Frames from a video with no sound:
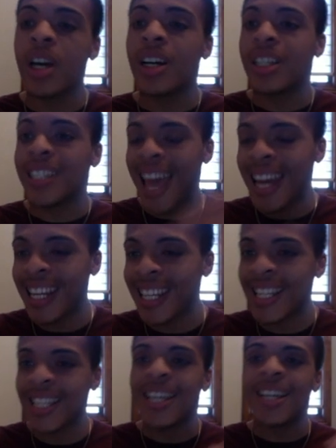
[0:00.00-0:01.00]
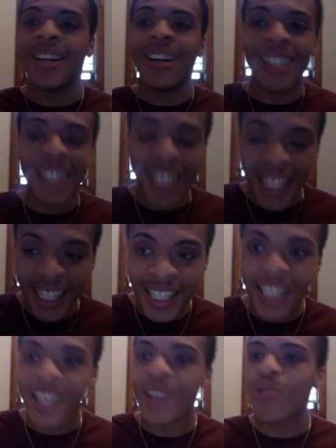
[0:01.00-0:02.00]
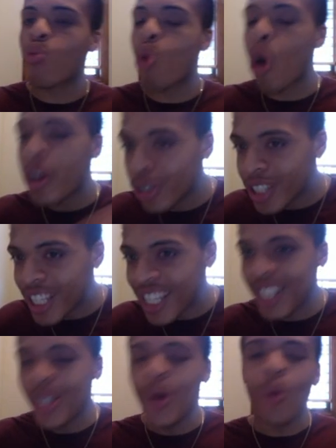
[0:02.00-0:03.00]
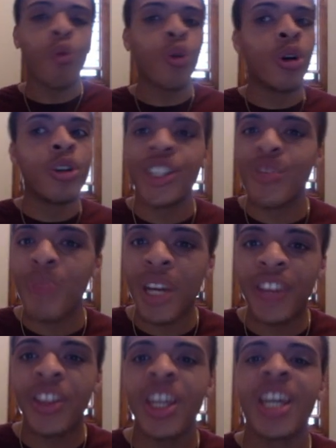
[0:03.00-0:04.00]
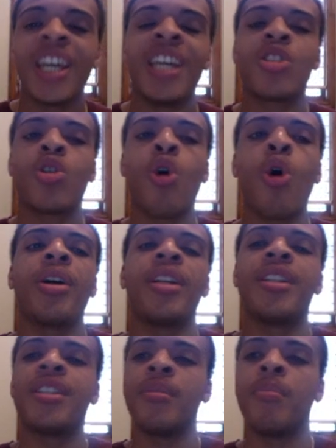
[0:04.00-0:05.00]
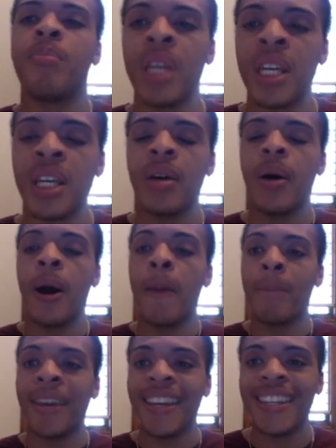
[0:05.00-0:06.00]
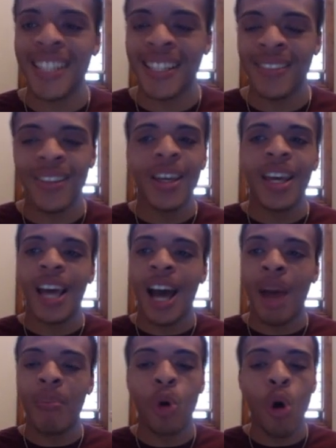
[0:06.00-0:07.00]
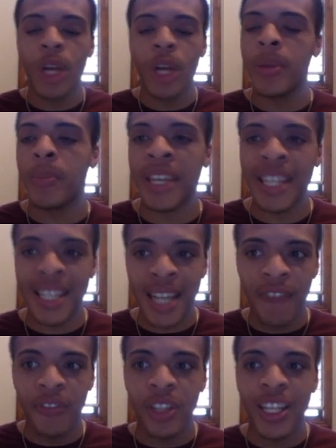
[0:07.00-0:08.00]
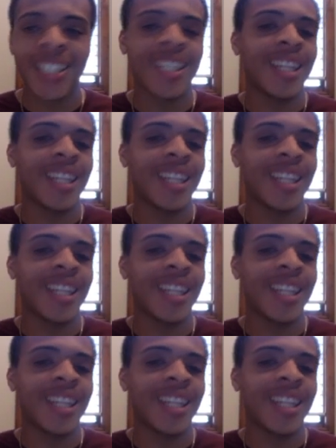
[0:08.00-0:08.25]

Tennis, Elite, Royalty, Will Smith. It's going to be amazing. I'm going to be beating Netflix.